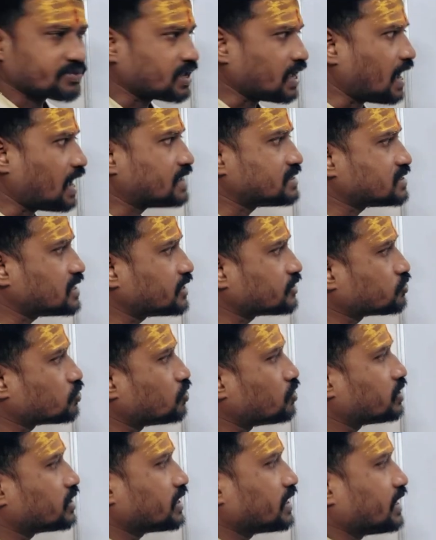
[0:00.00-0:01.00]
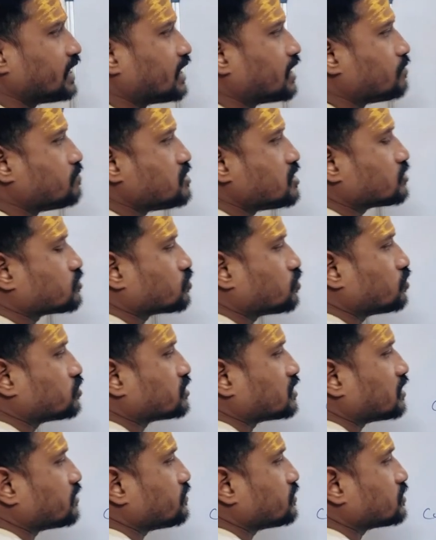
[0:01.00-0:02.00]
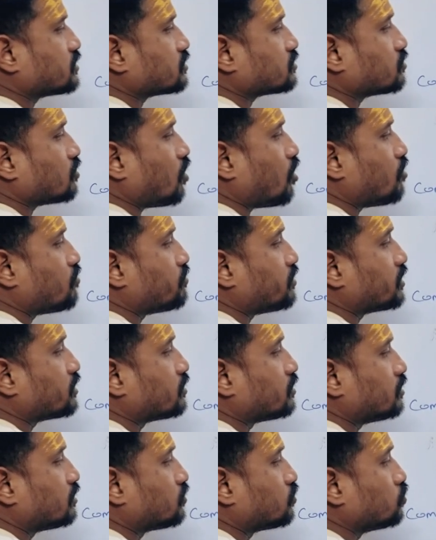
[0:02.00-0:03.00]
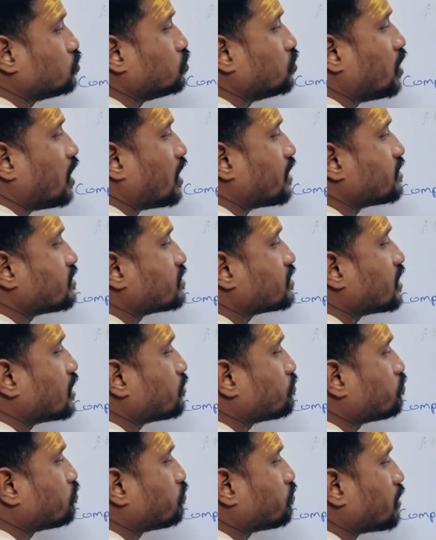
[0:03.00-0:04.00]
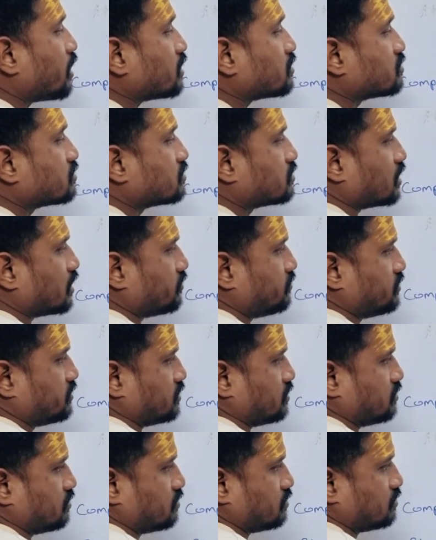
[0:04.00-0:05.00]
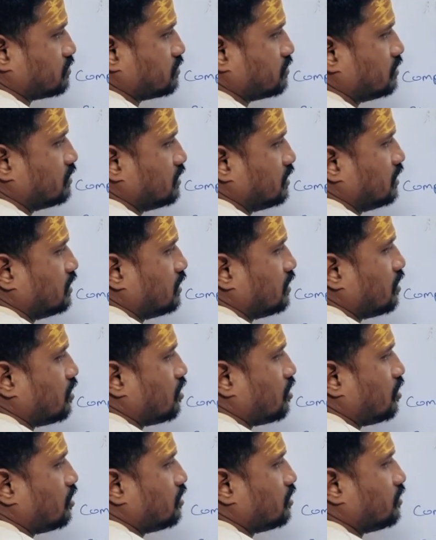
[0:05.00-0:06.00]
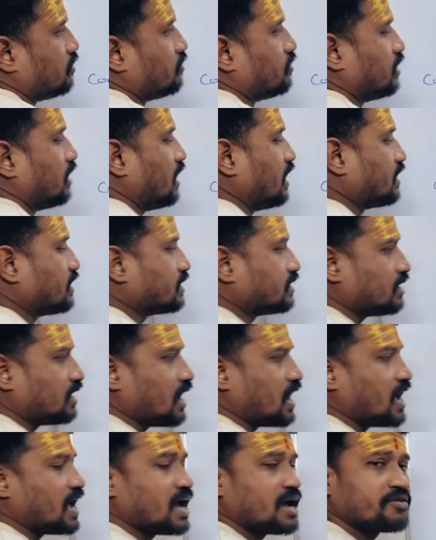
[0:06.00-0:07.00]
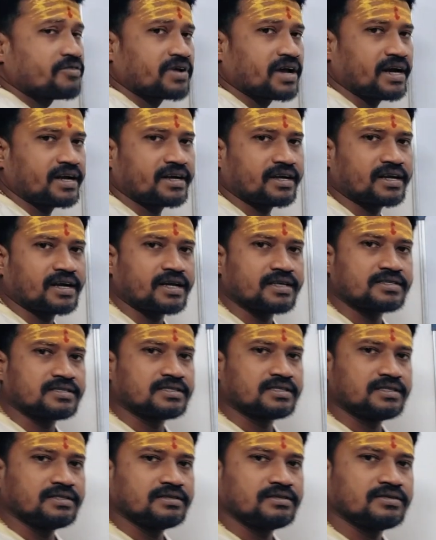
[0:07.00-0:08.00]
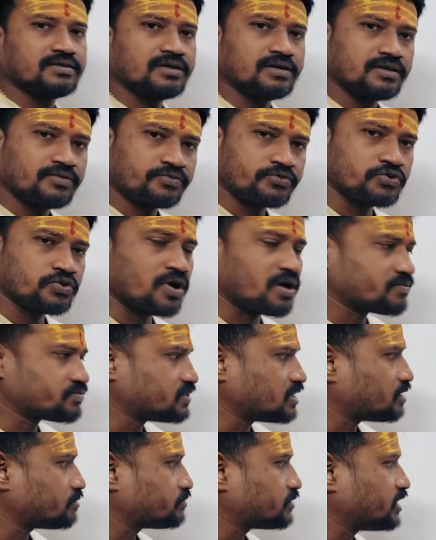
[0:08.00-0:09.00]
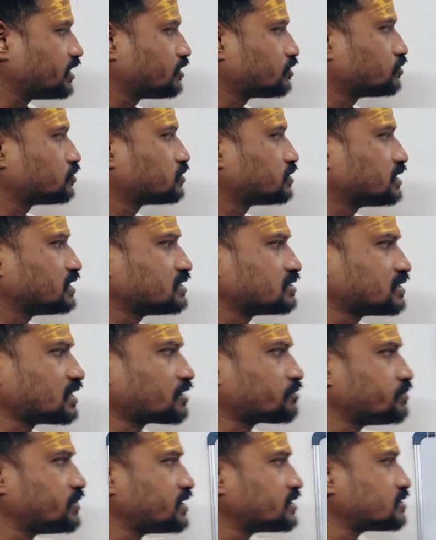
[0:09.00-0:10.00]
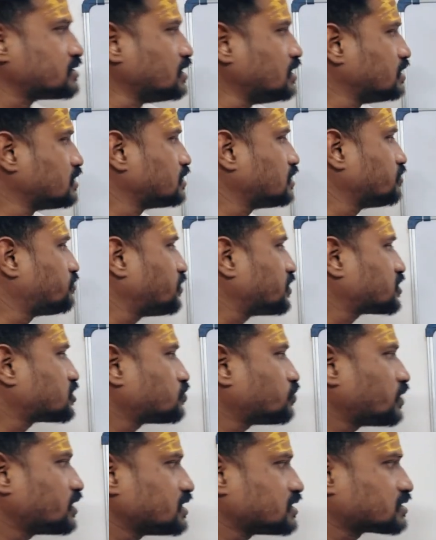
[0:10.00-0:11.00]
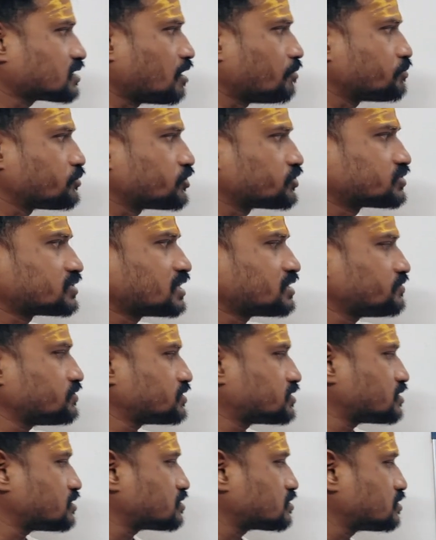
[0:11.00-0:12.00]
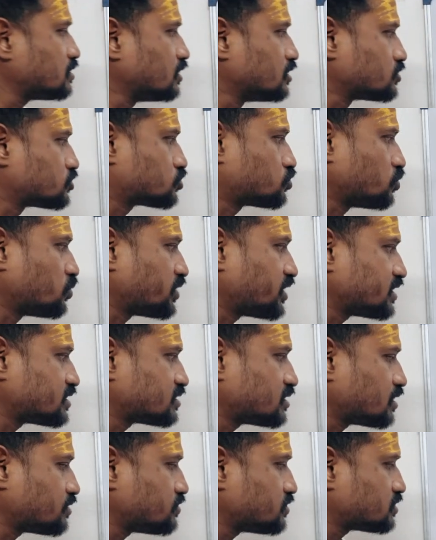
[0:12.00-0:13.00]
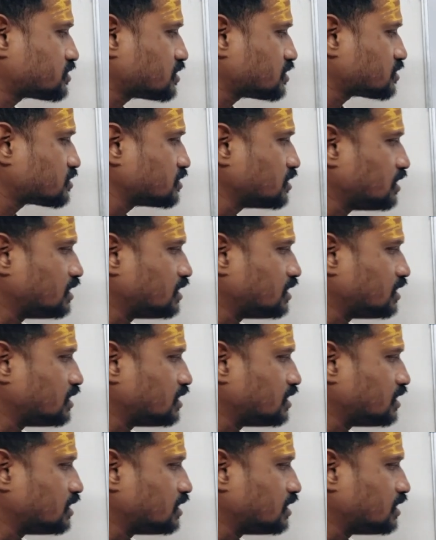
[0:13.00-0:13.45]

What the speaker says: As I told, AWS Core Services offer 200 plus services. And I have categorized few of them into these segments. The first one is compute services, storage services,